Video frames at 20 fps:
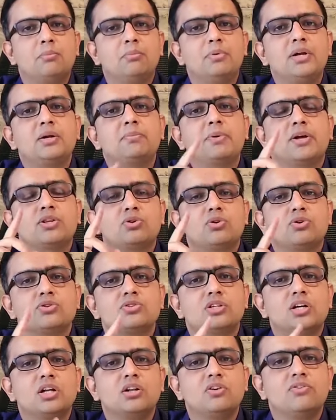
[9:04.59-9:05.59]
complete
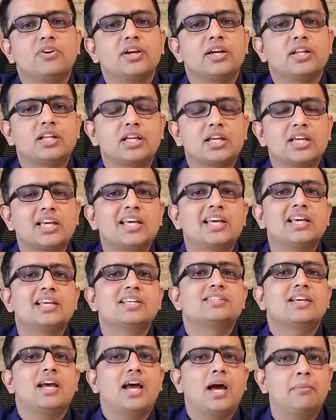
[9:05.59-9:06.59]
pathological vein
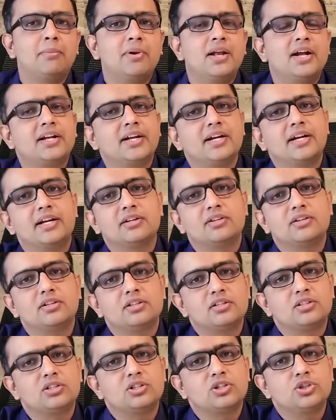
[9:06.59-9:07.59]
is ablated
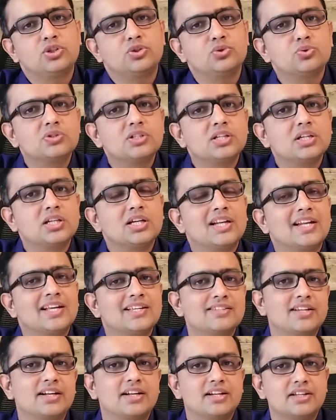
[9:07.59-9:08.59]
using
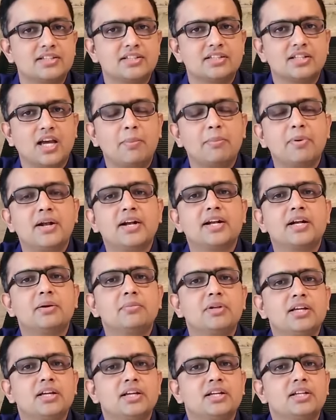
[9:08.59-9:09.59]
laser energy.
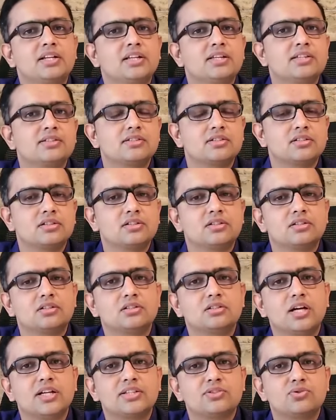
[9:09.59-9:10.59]
Ablated meaning it is
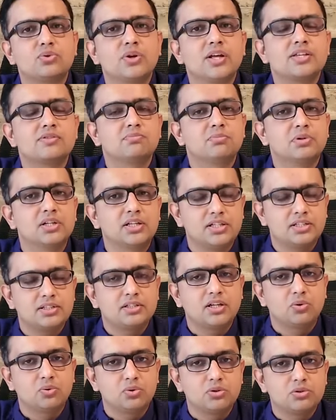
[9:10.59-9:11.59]
as good as burnt
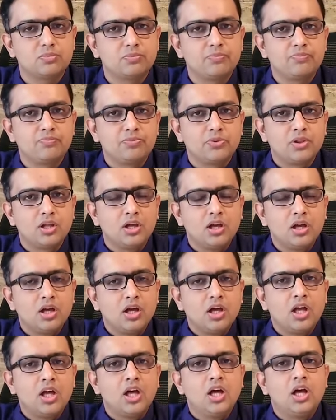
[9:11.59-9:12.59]
out.
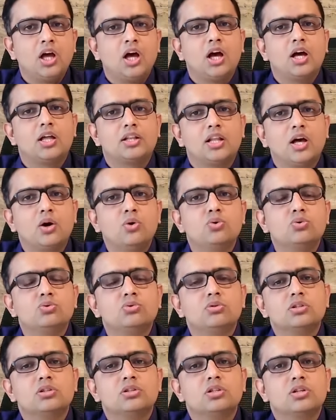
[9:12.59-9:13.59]

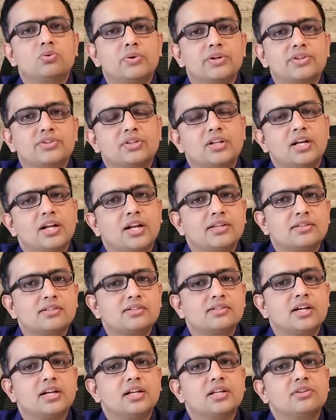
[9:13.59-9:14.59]
Now the question
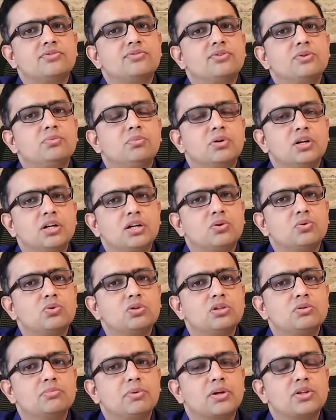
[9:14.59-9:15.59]
arises that if we burnt
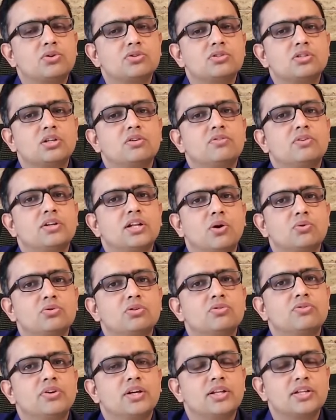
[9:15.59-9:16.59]
out the pathological vein,
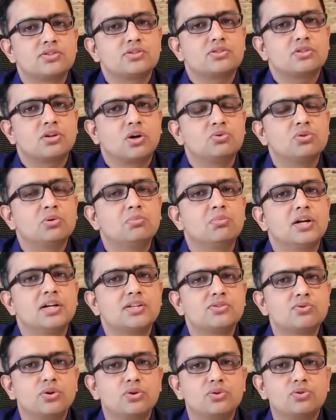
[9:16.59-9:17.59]
how the
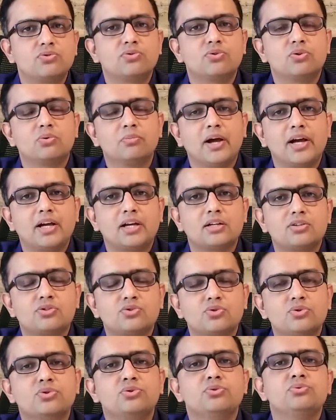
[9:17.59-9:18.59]
blood is going to flow back.
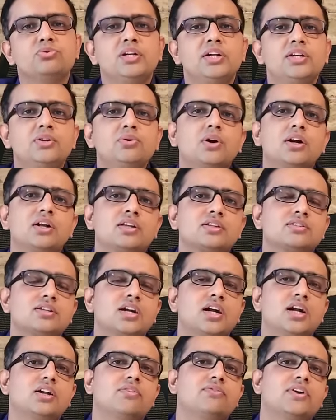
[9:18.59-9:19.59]
So you need to
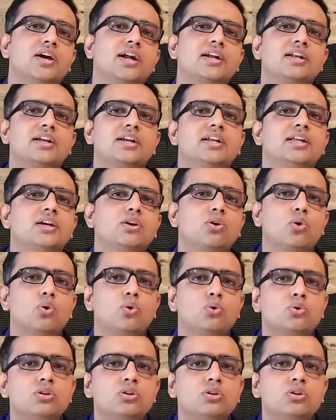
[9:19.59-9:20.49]
understand, we are treating